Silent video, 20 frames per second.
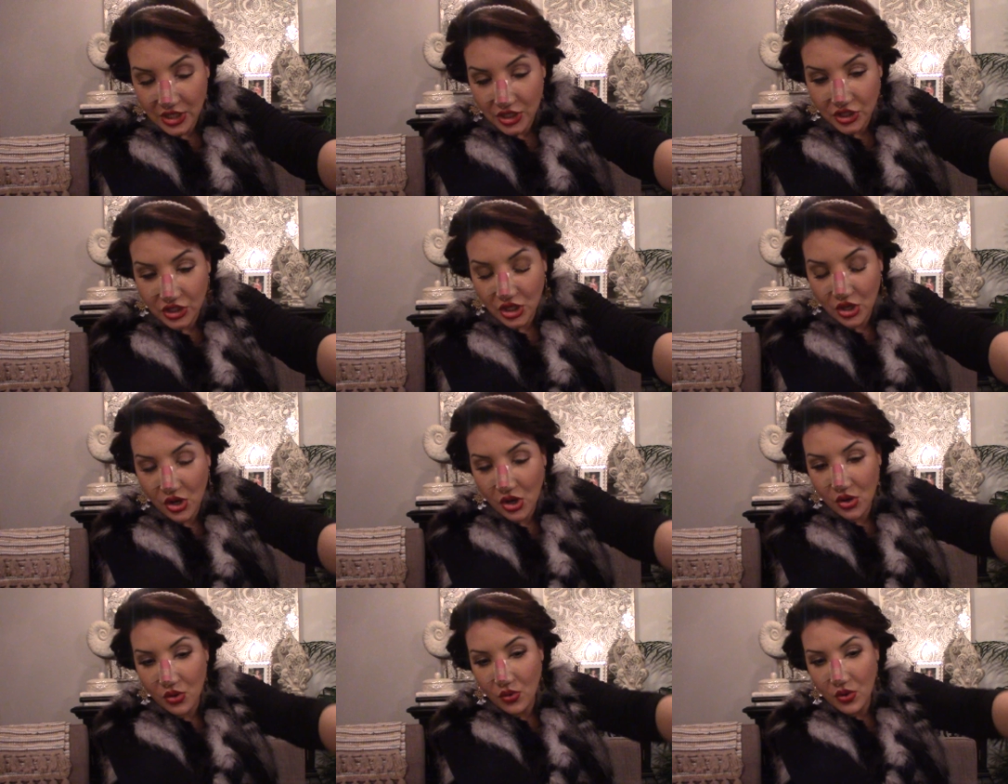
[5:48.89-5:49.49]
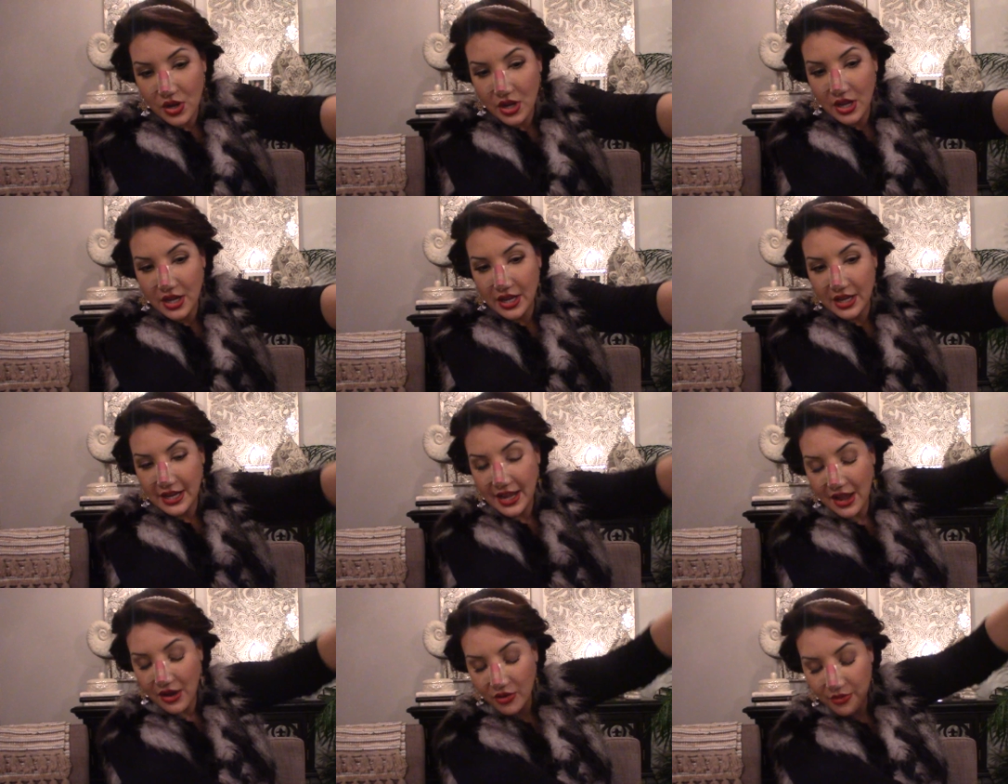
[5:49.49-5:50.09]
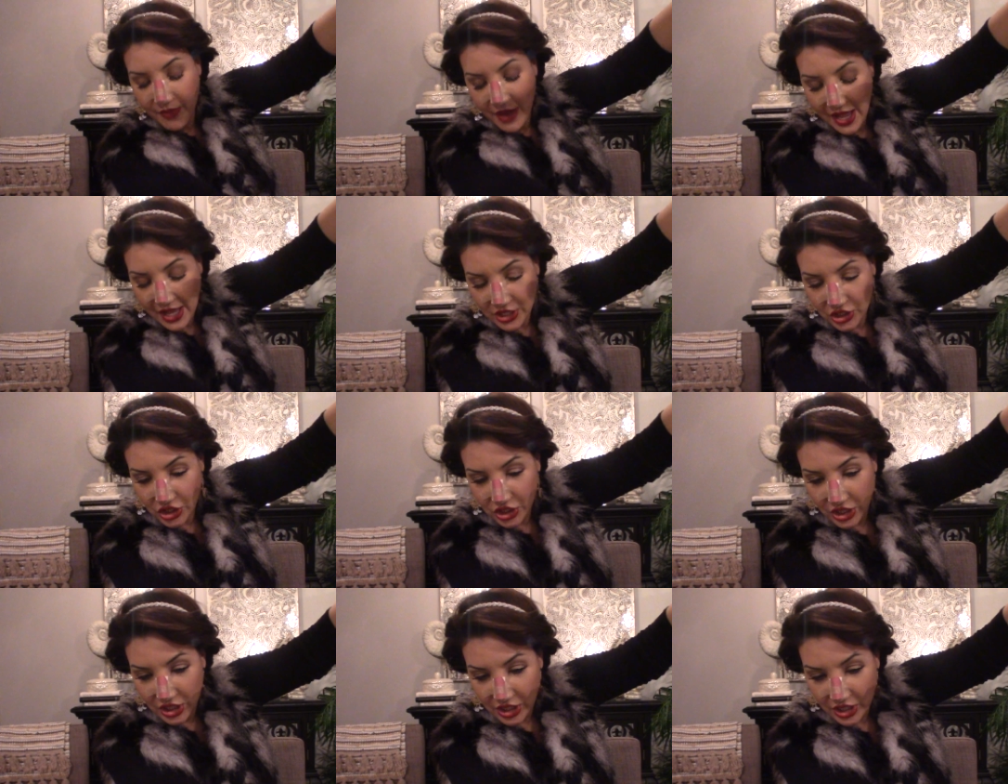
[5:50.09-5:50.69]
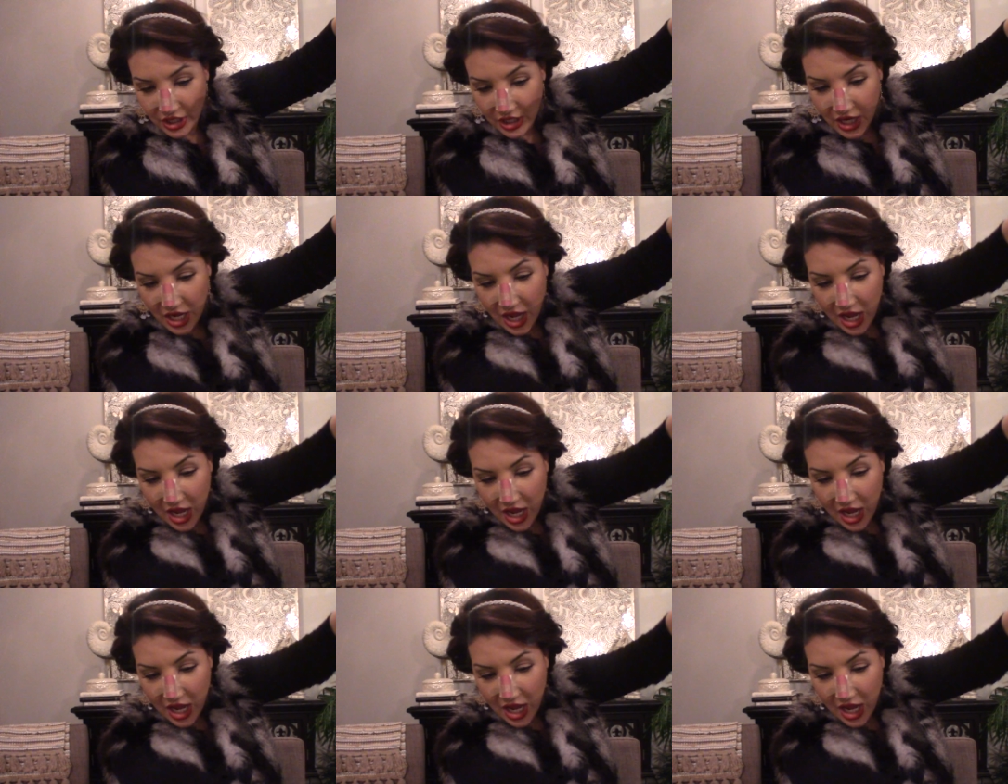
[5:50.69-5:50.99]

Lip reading: So now imagine